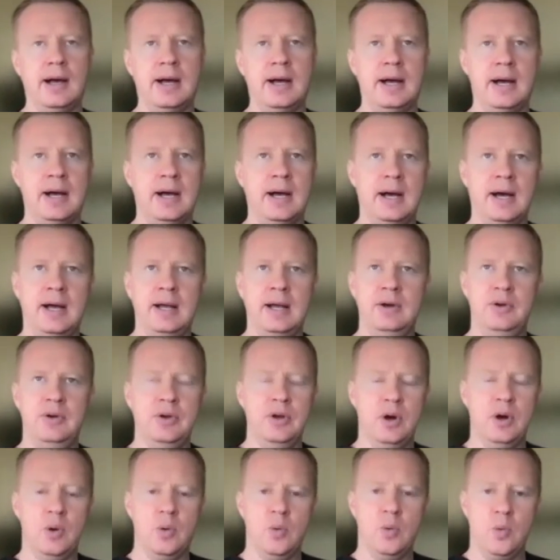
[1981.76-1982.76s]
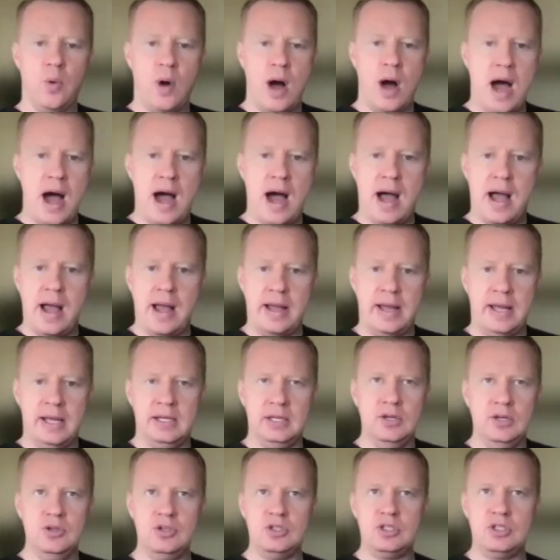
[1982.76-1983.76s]
I don't know why.
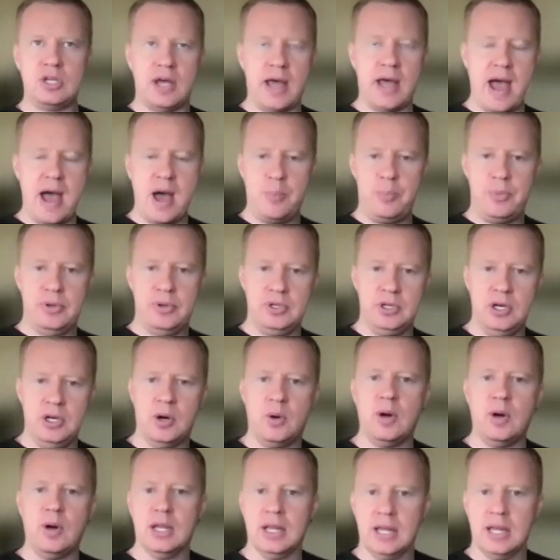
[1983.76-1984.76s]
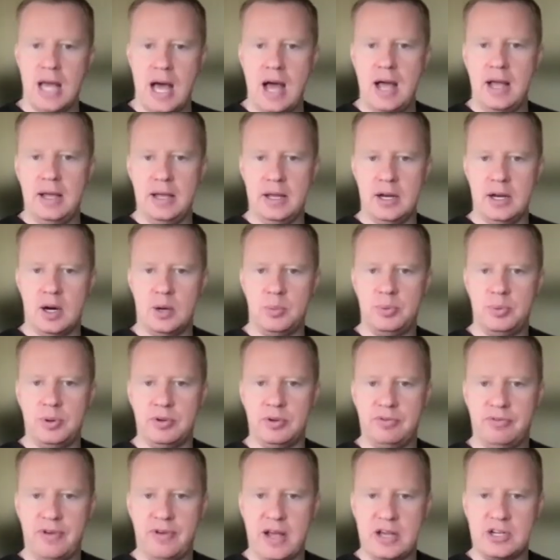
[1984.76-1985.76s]
It used to happen, a lot in our
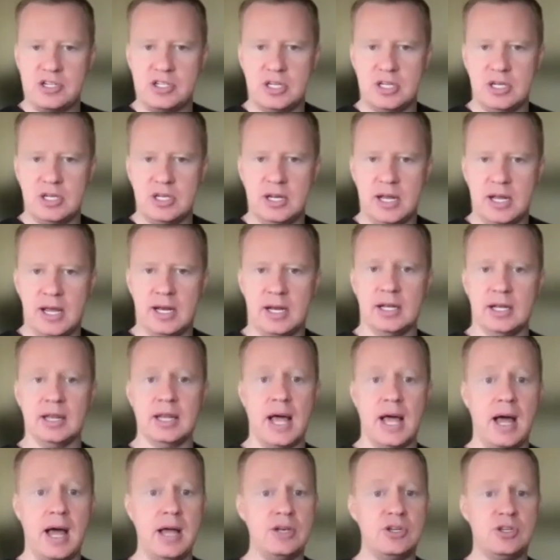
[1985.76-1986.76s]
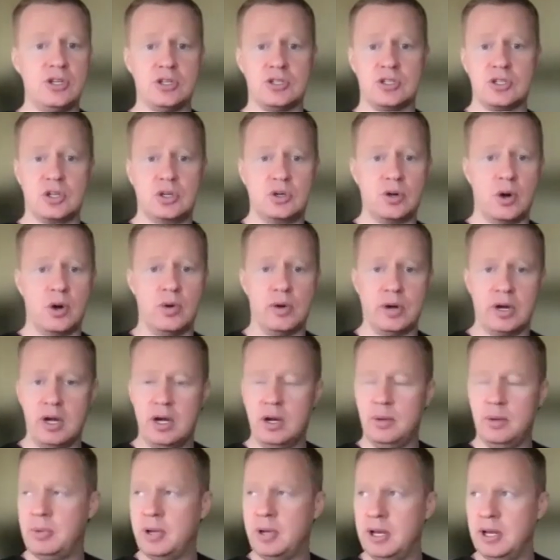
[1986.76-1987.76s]
profession and a lot just growing
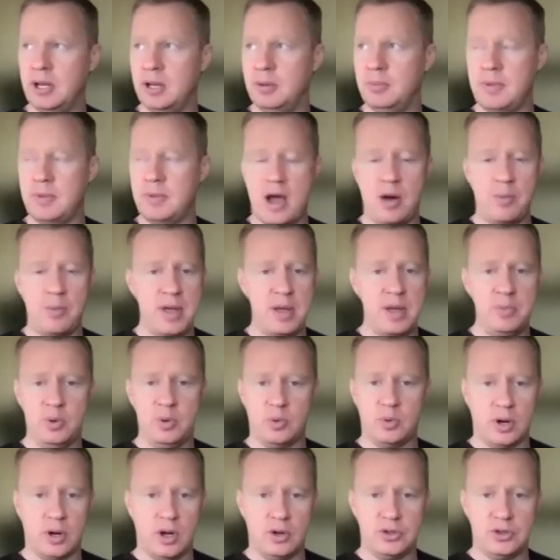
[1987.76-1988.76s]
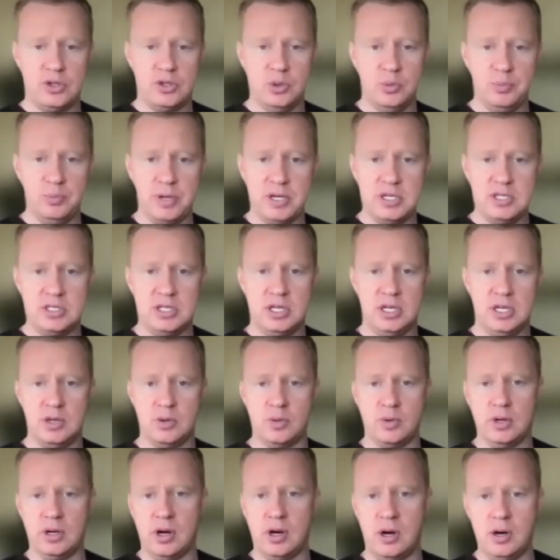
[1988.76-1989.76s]
up. And now maybe we're all too busy
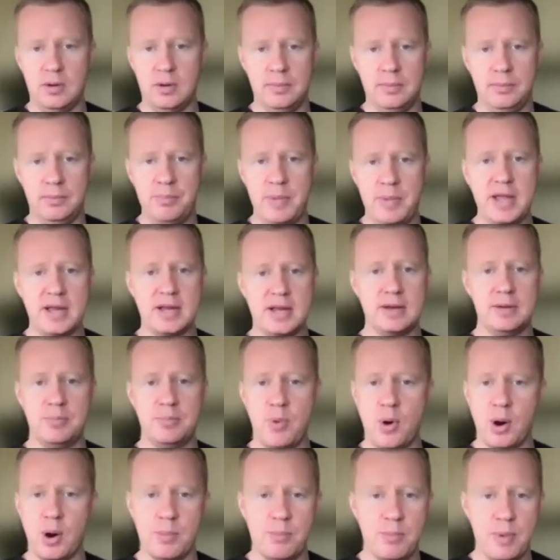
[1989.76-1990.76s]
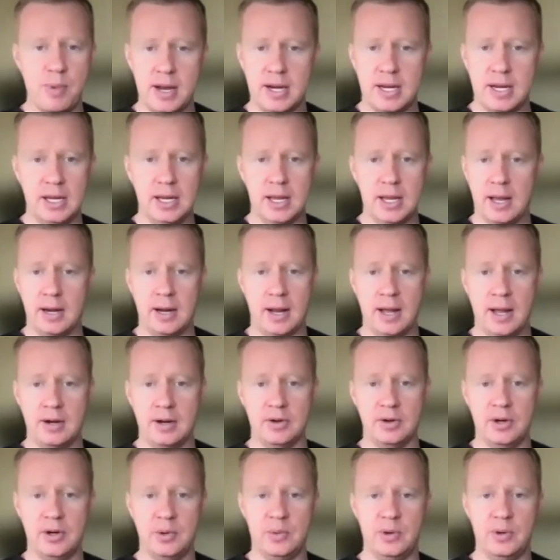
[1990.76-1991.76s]
or we all make more money. I
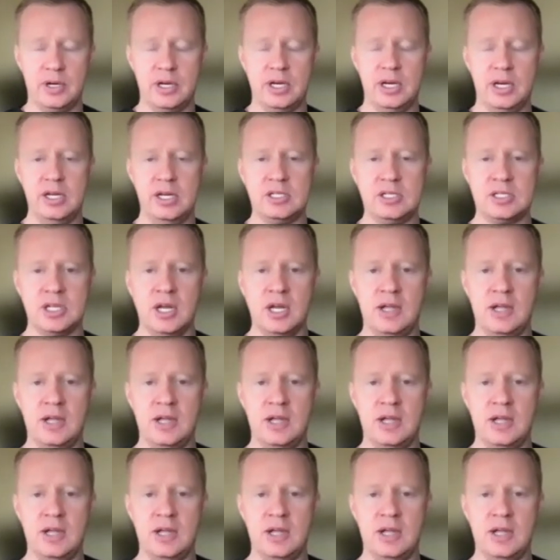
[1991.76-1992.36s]
don't know what it is.